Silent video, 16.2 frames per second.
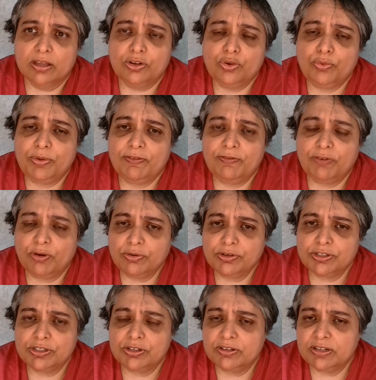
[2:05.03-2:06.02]
Do we
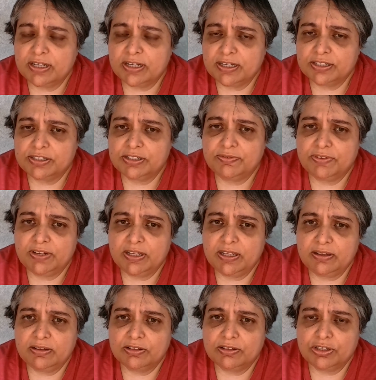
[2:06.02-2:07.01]
focus on the
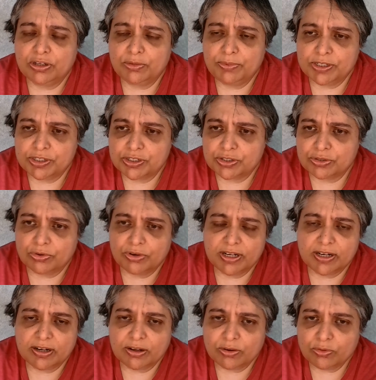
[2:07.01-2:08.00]
negativity until we
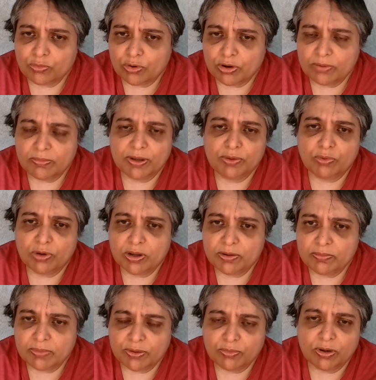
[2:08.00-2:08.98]
sort it out one by
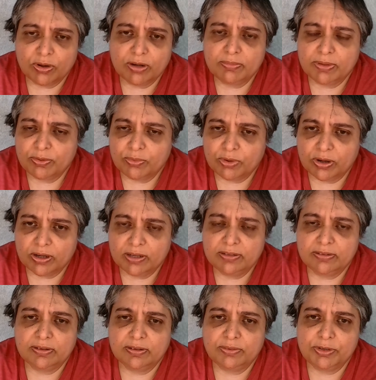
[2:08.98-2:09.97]
one by one by one,
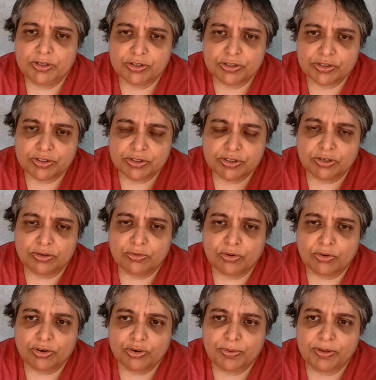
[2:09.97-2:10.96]
and we just,
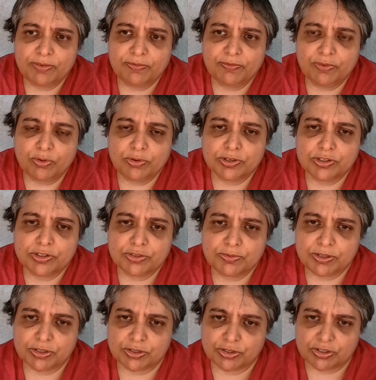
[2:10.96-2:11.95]
or do we
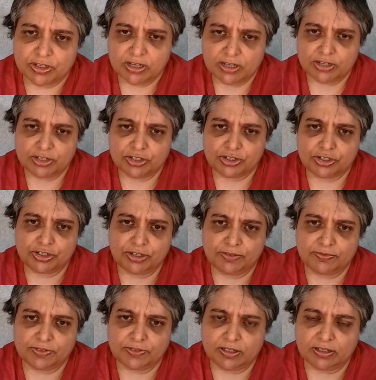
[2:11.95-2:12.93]
just
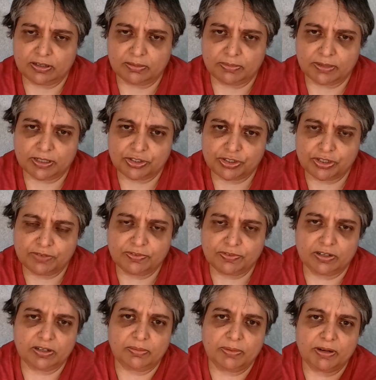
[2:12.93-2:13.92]
shift a little bit
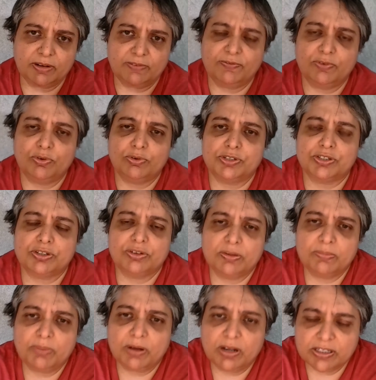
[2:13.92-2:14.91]
and focus on
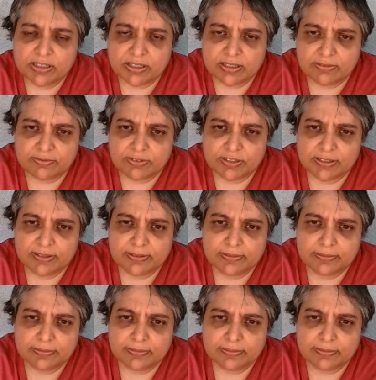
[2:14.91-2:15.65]
the positives,